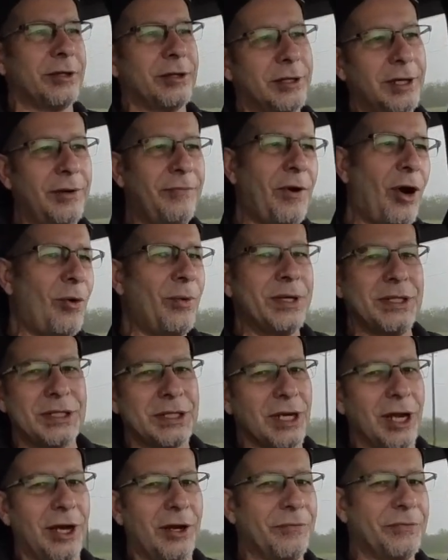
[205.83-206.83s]
I've always
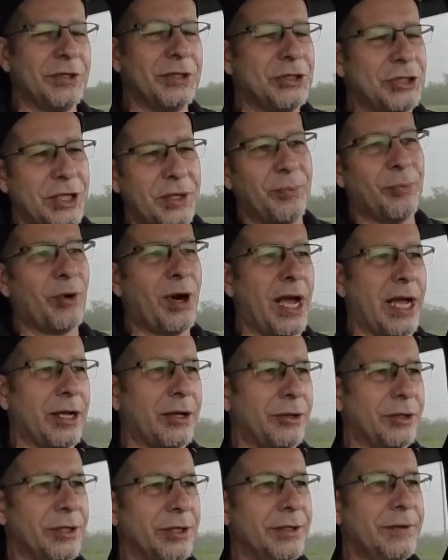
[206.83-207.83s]
loved the Jeep
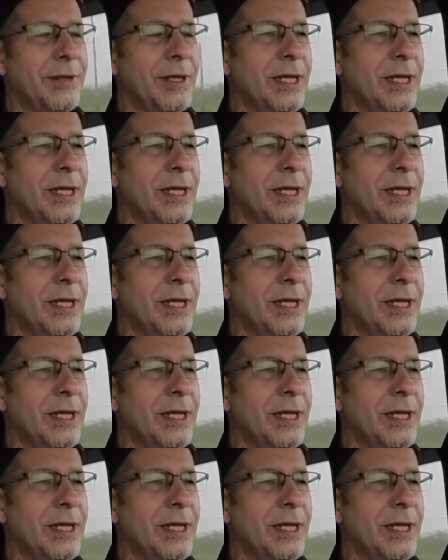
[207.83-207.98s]
Wrangler.